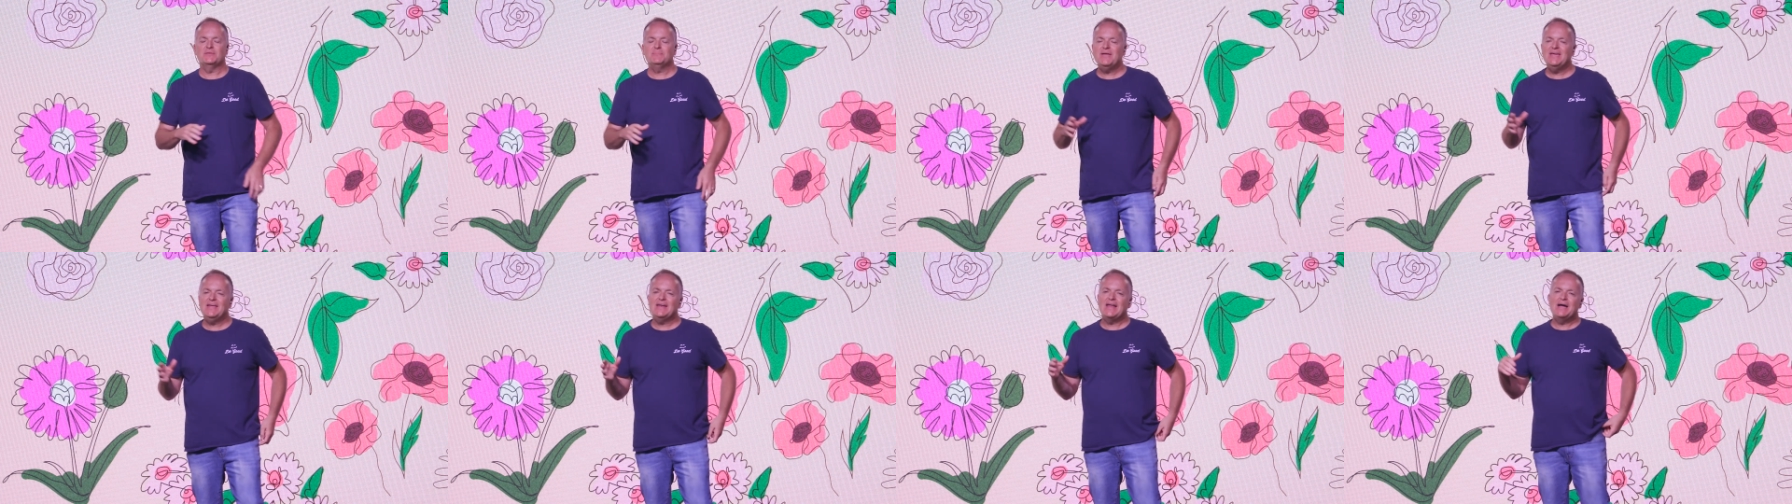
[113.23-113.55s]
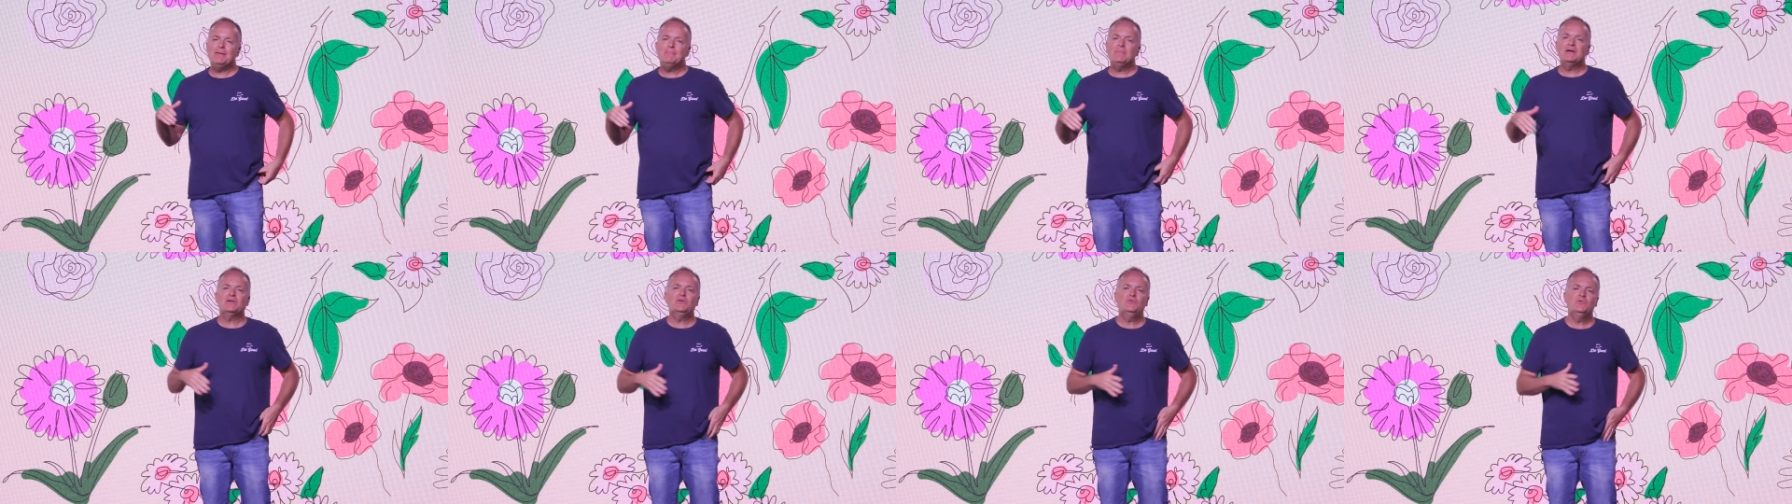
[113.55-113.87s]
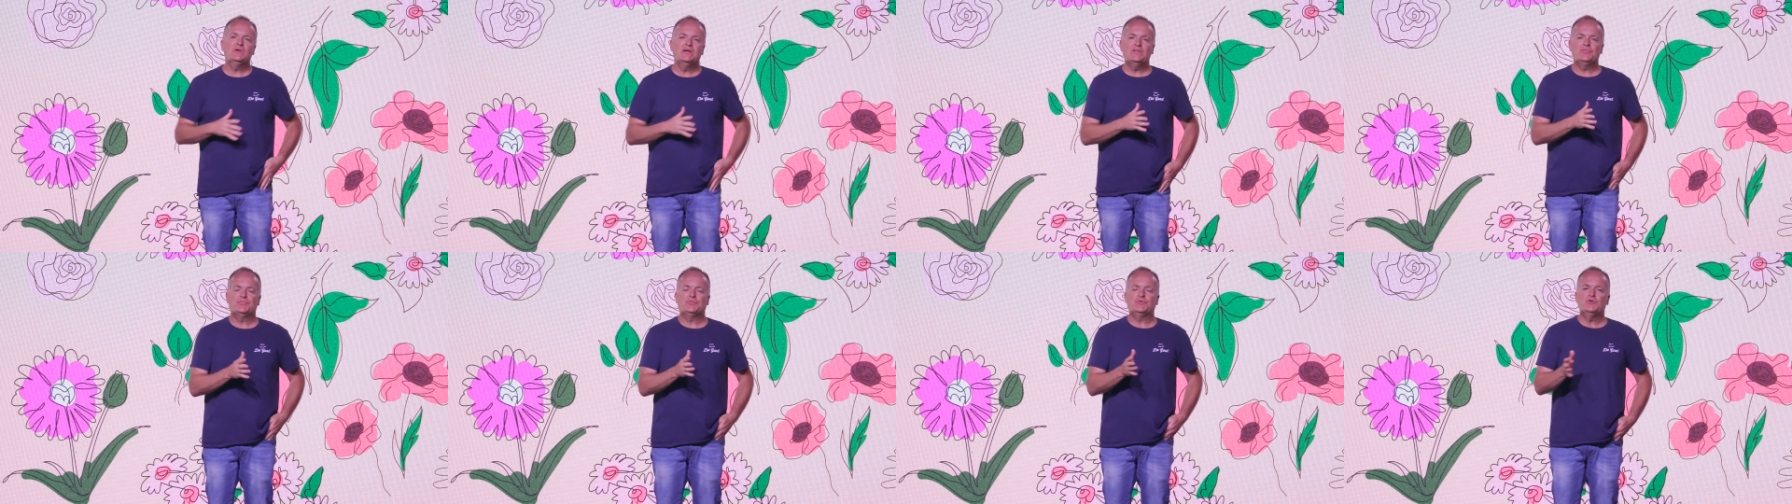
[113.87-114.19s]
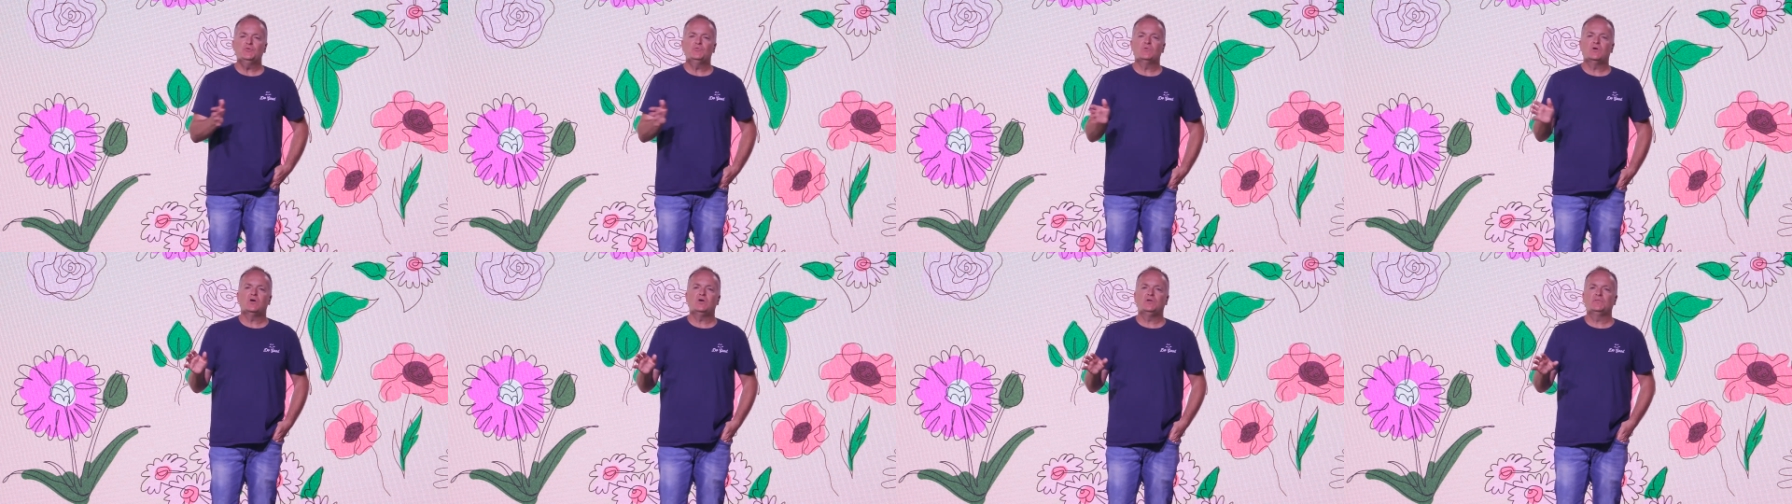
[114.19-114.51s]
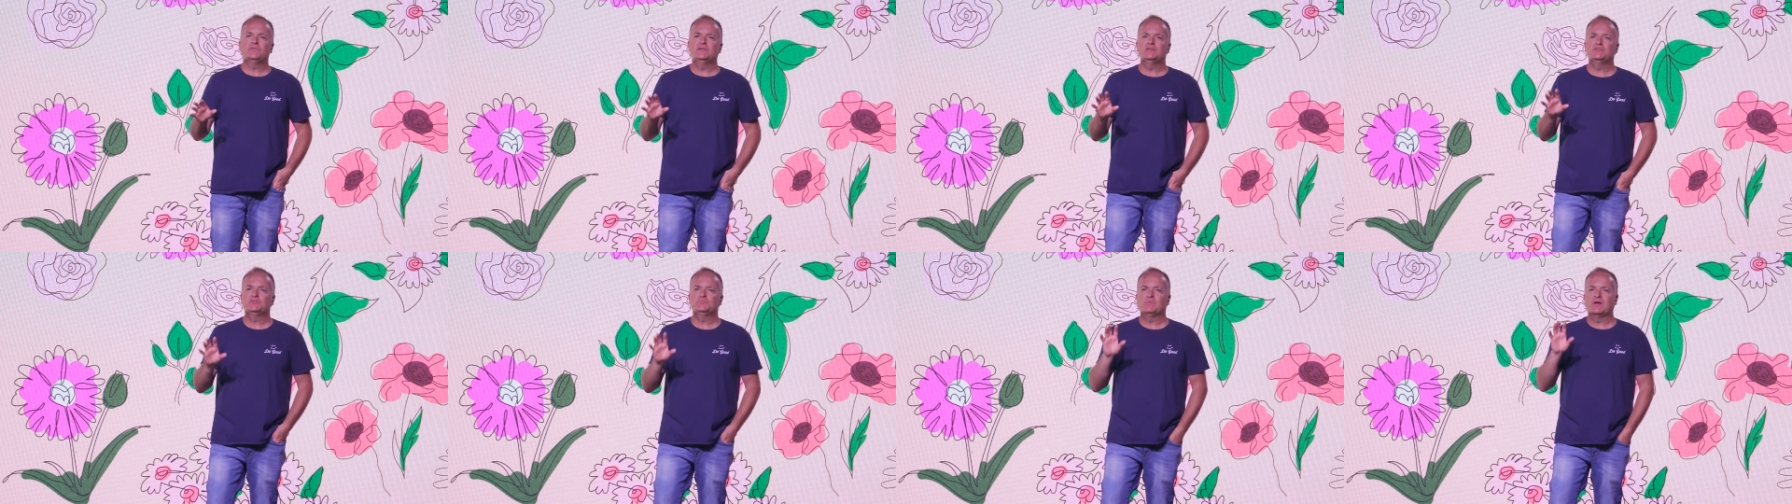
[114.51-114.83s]
man, how am I going to get through all
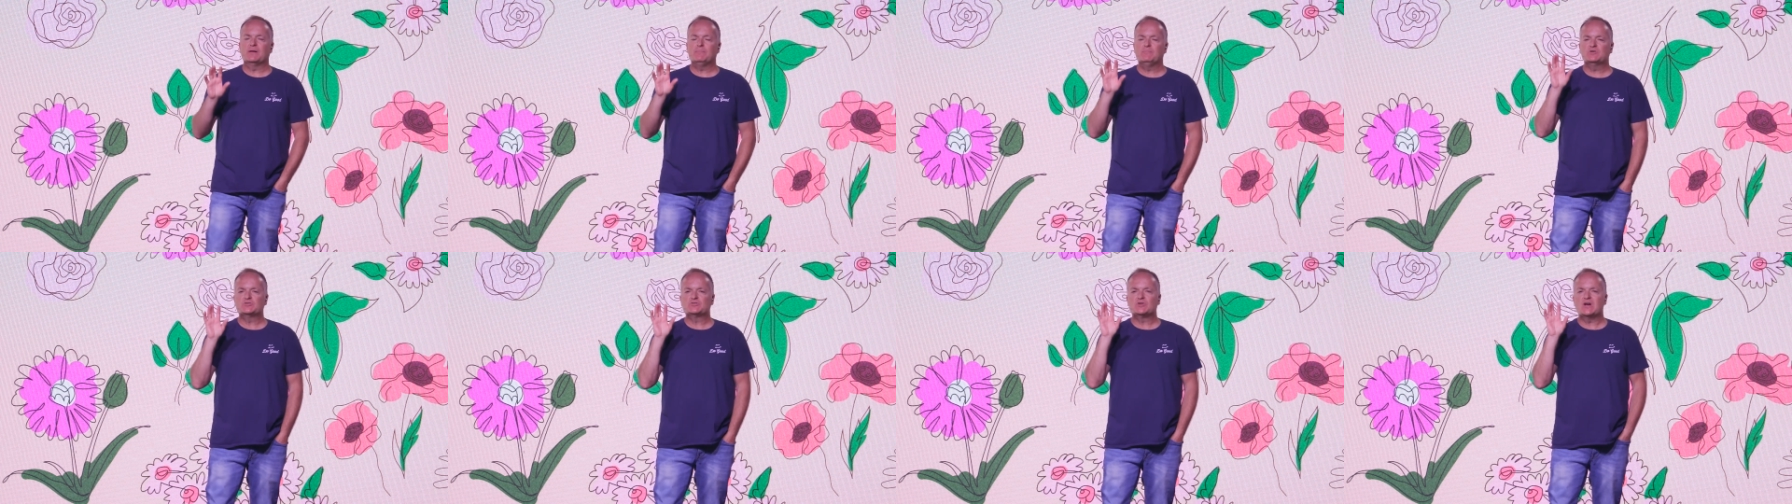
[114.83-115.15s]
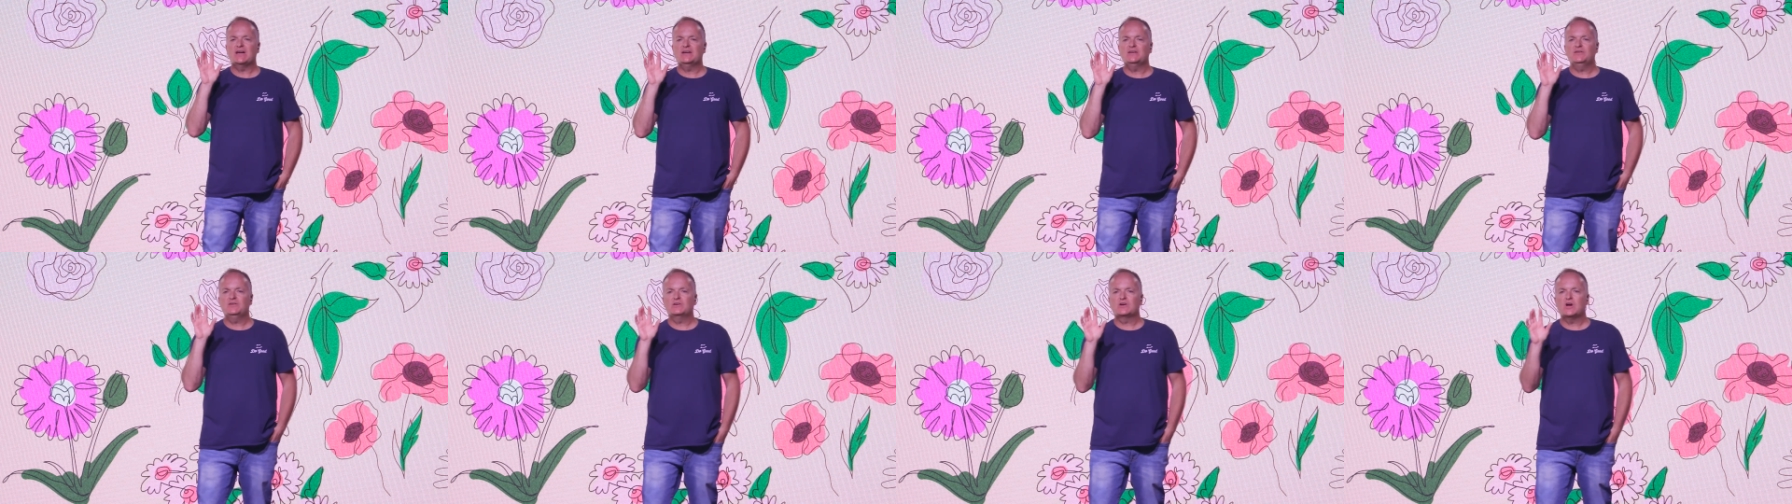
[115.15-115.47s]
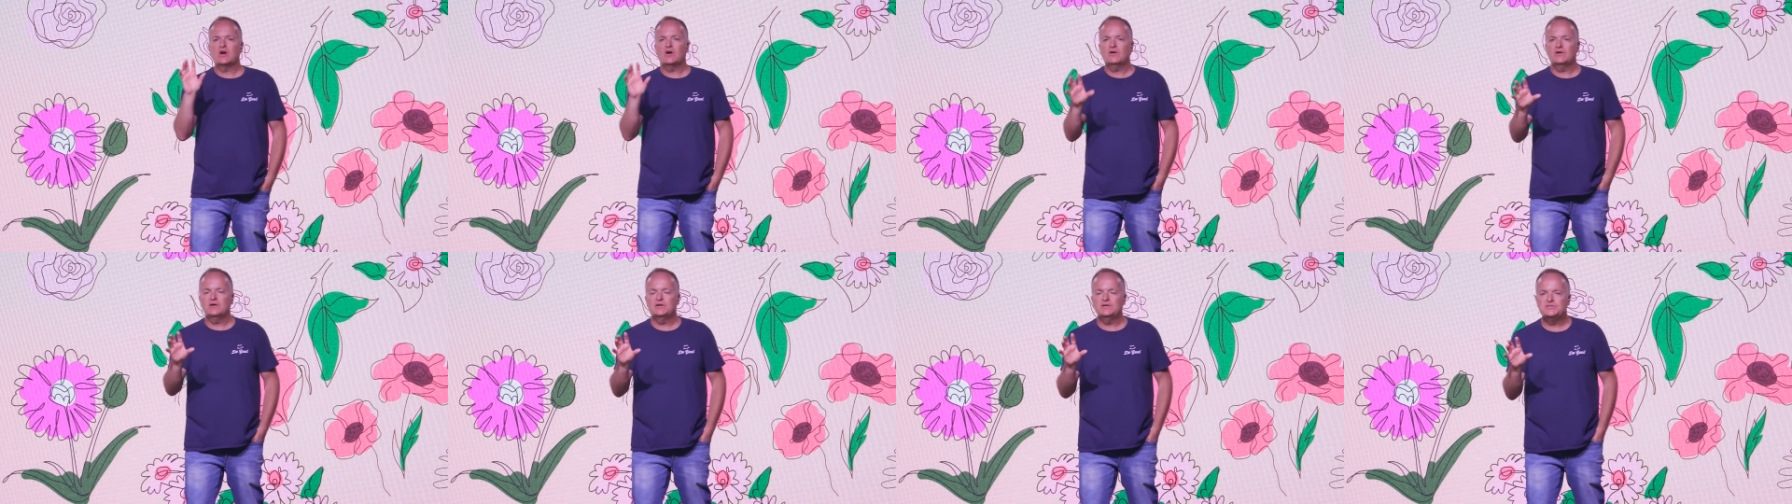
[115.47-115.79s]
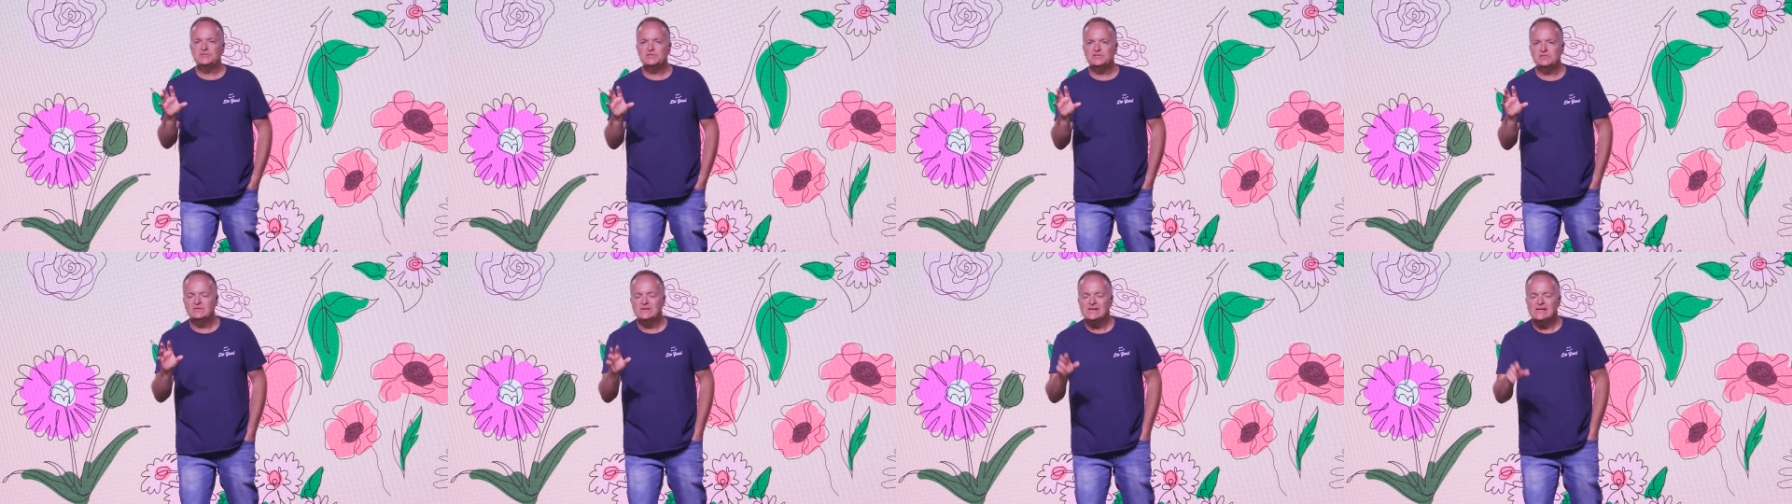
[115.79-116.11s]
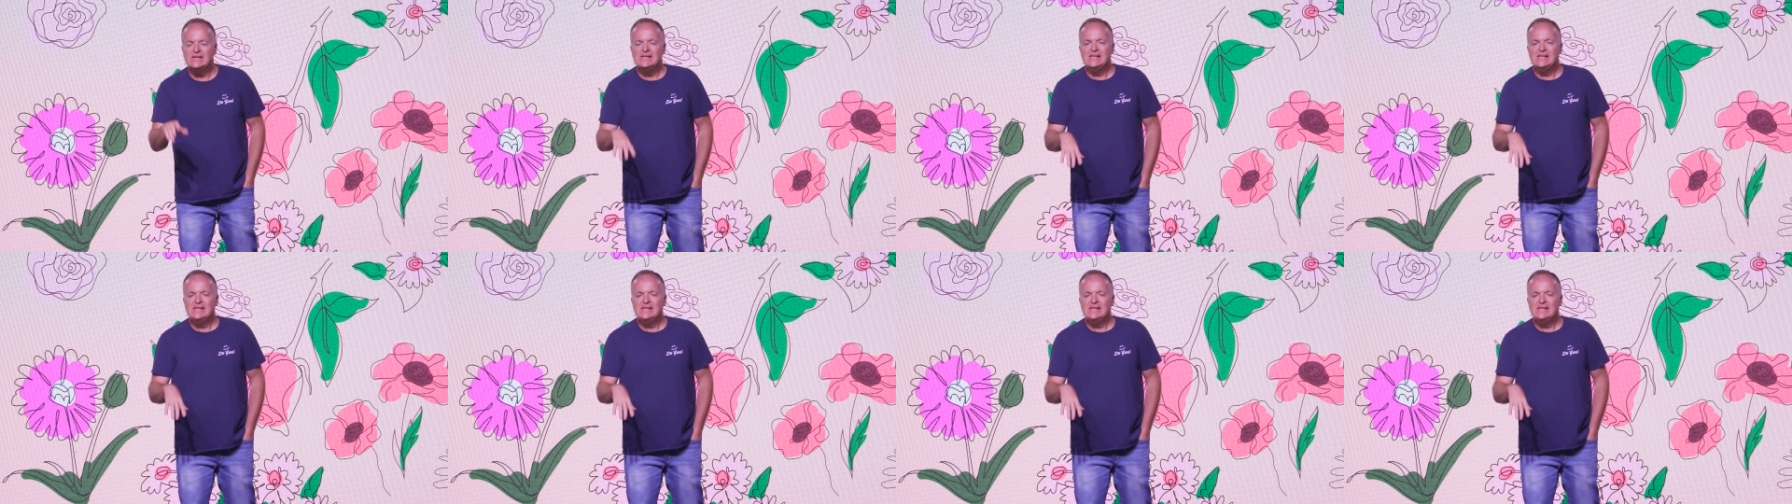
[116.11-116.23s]
this? But I'm going to try to encourage you